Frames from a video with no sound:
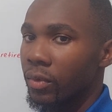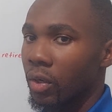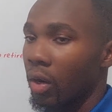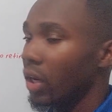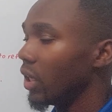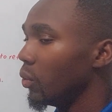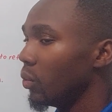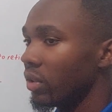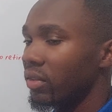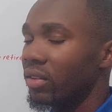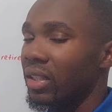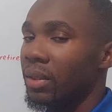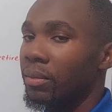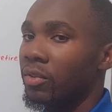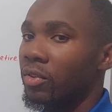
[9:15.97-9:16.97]
or he will
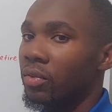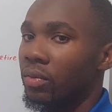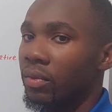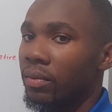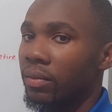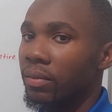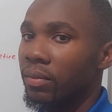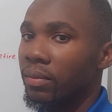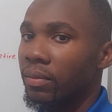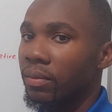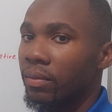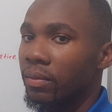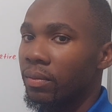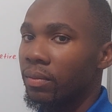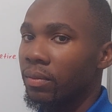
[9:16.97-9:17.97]
sleep soon,
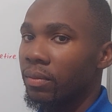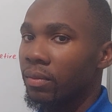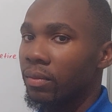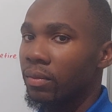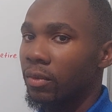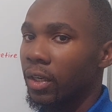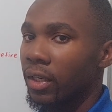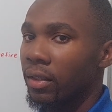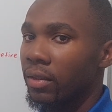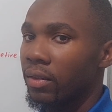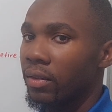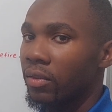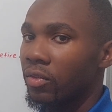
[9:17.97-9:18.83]
right?